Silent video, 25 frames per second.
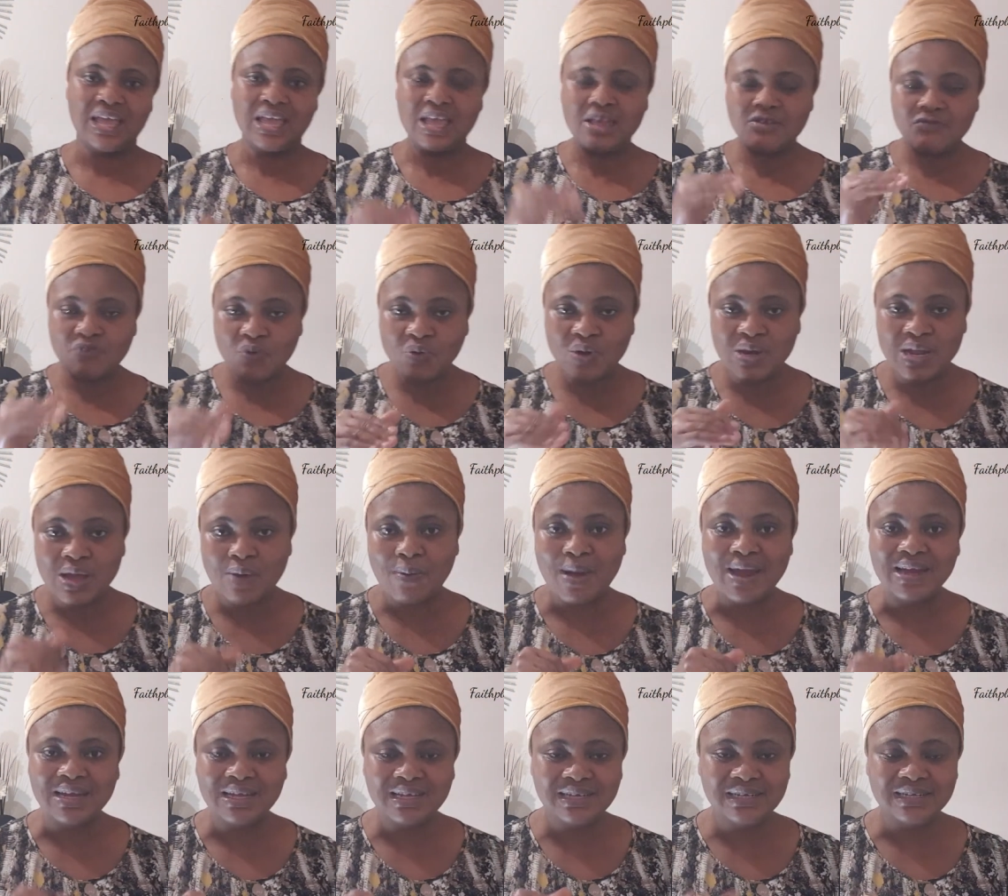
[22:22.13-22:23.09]
If only
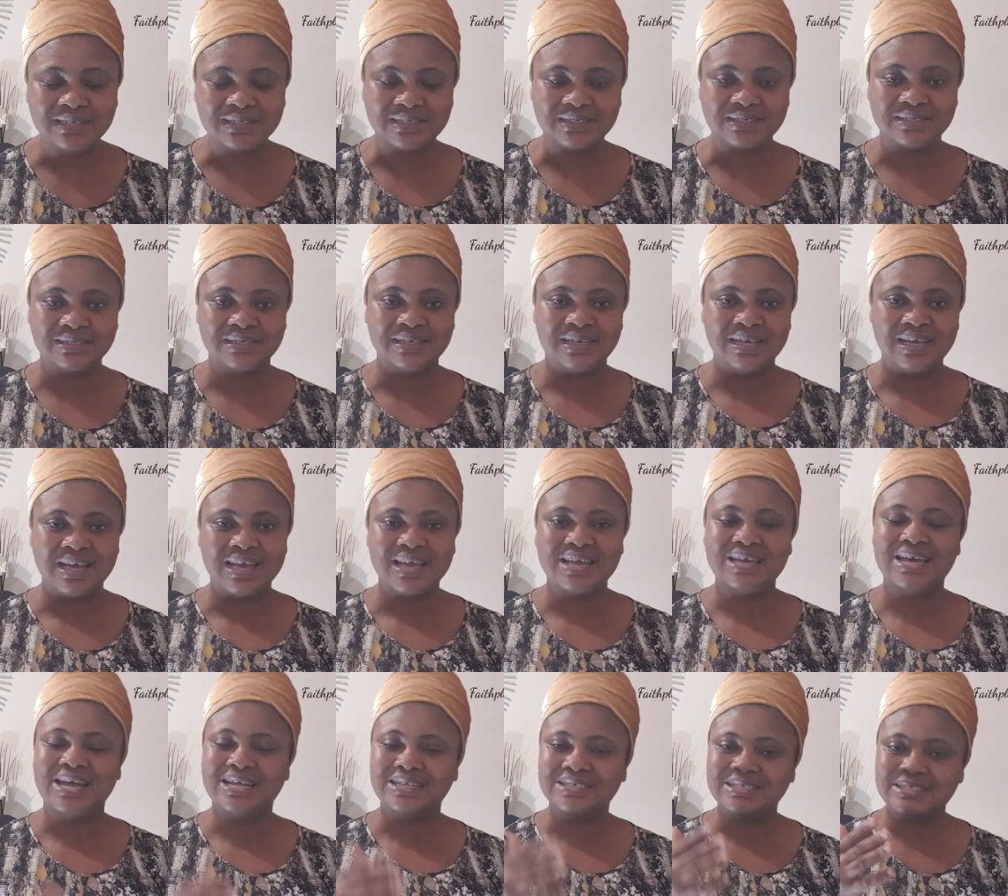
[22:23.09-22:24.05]
our leaders
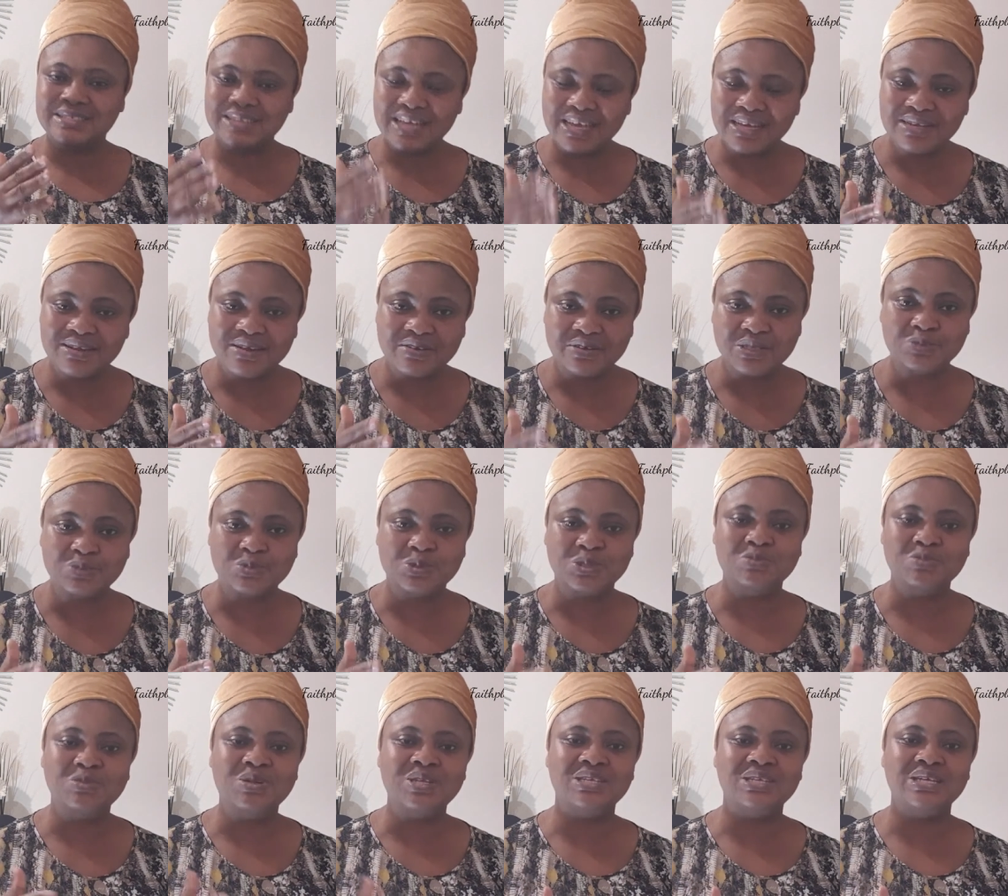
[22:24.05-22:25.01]
can take their
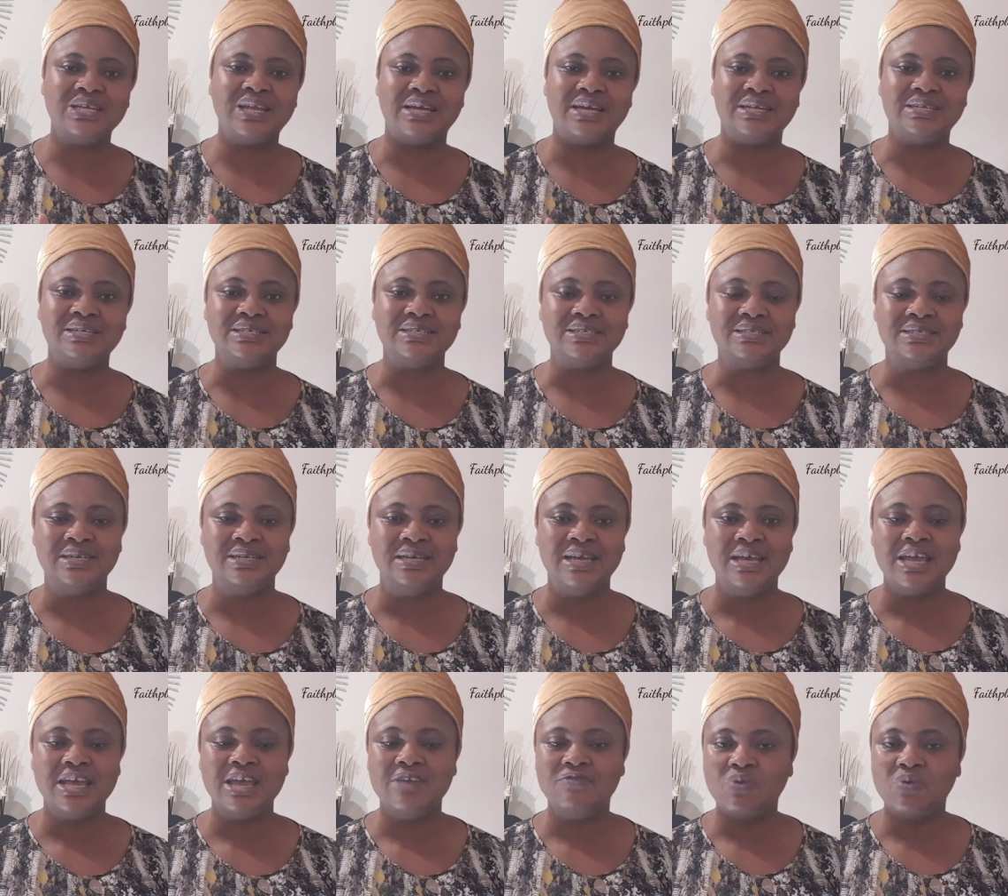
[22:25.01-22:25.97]
responsibility like this,
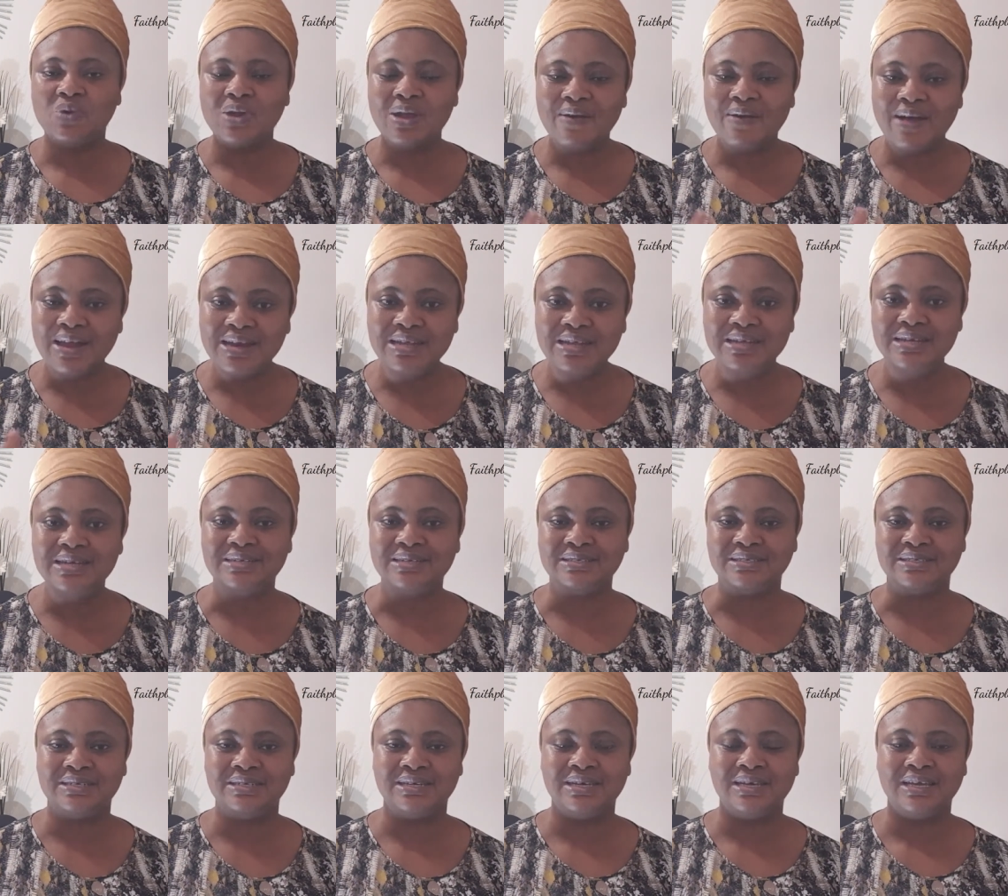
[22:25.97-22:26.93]
if only our
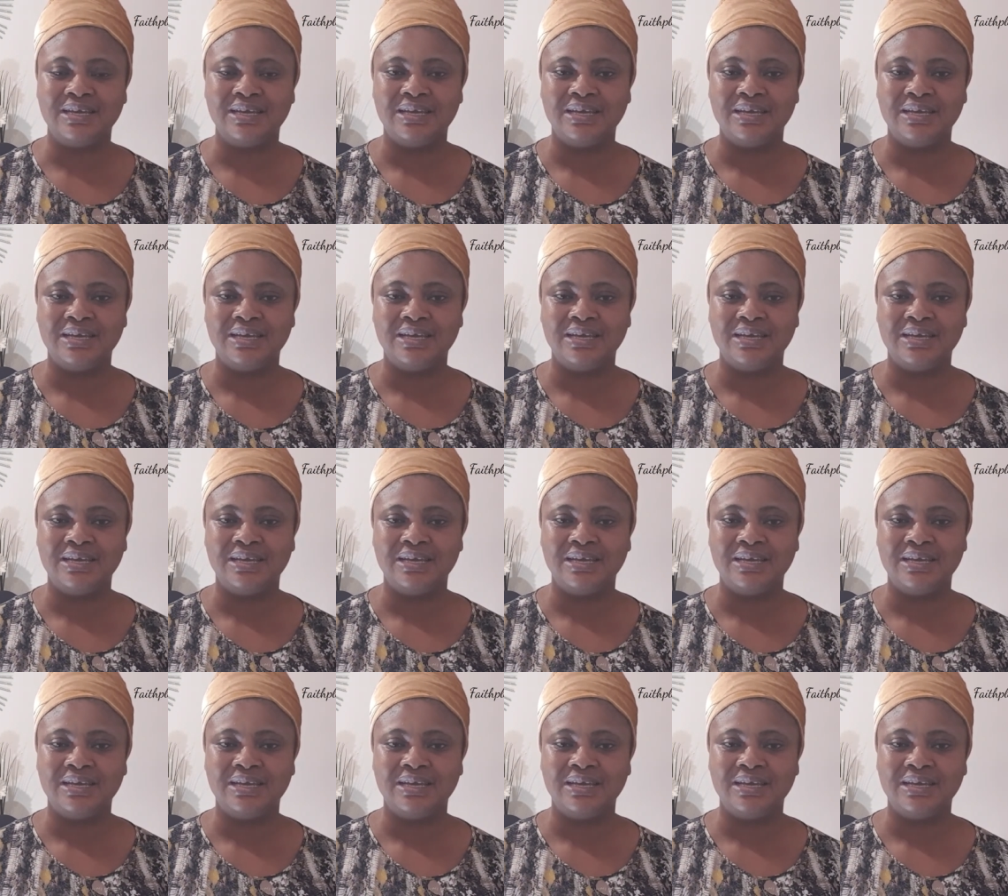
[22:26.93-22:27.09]
leaders,